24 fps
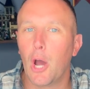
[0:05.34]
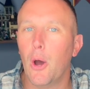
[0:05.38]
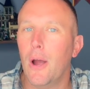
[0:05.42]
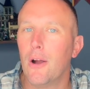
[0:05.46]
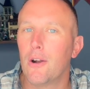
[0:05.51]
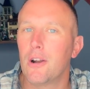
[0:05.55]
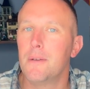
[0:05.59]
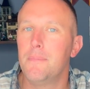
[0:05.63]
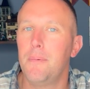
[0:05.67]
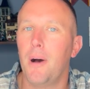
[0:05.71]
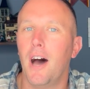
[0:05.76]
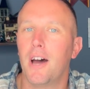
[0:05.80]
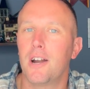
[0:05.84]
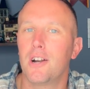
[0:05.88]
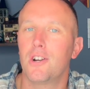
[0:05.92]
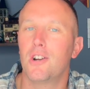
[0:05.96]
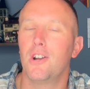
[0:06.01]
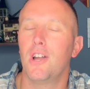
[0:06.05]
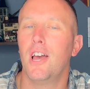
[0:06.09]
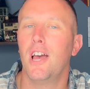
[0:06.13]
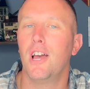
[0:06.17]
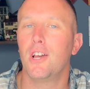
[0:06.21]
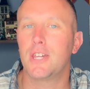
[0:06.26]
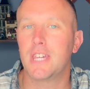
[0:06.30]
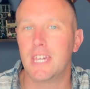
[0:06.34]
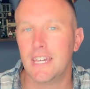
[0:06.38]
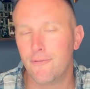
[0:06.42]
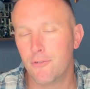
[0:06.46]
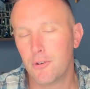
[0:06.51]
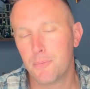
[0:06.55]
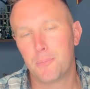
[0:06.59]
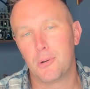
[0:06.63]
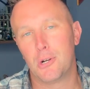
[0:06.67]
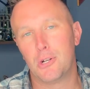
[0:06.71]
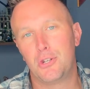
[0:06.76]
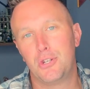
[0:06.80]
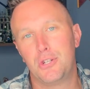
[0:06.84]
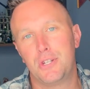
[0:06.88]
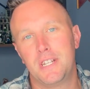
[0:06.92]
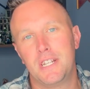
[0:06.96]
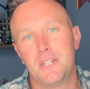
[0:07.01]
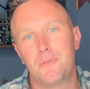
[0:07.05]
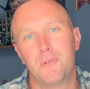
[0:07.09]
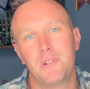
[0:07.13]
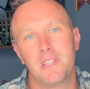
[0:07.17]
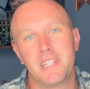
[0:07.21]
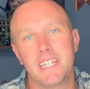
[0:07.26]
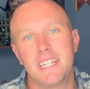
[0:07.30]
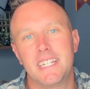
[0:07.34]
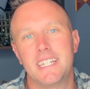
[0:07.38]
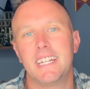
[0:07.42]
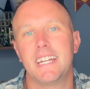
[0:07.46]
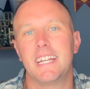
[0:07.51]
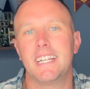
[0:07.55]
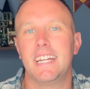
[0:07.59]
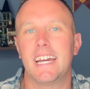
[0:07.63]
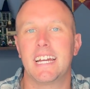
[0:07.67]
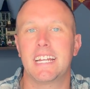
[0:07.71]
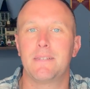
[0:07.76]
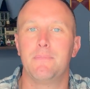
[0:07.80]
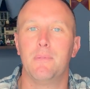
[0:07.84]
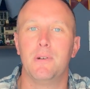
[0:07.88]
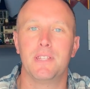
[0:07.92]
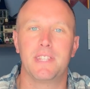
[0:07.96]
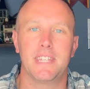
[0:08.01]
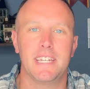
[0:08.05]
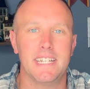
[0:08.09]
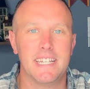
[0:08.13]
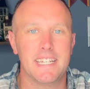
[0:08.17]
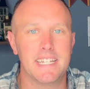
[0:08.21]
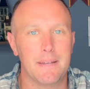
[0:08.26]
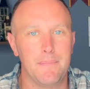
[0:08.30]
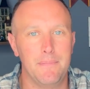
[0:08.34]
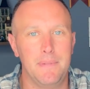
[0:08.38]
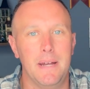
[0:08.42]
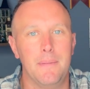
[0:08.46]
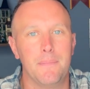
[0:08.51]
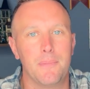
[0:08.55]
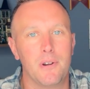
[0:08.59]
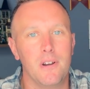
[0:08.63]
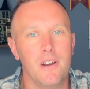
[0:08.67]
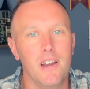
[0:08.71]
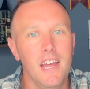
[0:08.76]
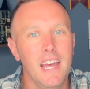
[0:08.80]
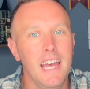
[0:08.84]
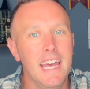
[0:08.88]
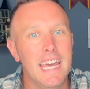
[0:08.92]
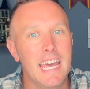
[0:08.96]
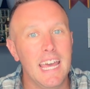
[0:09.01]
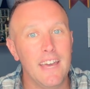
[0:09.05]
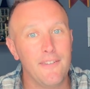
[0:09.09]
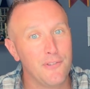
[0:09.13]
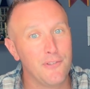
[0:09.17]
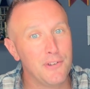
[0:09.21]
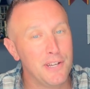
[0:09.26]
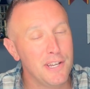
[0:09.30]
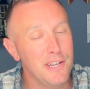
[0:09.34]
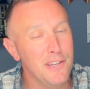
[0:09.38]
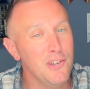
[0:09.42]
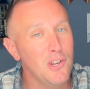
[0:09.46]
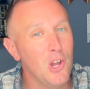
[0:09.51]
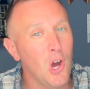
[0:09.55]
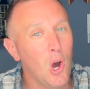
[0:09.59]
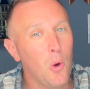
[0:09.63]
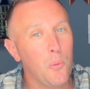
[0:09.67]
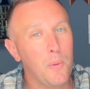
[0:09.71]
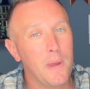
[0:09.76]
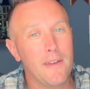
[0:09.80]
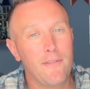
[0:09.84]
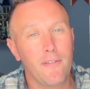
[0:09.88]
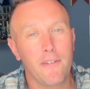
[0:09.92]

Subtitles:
Harry Potter gift with purchases releasing next month in September. If you didn't know, we have a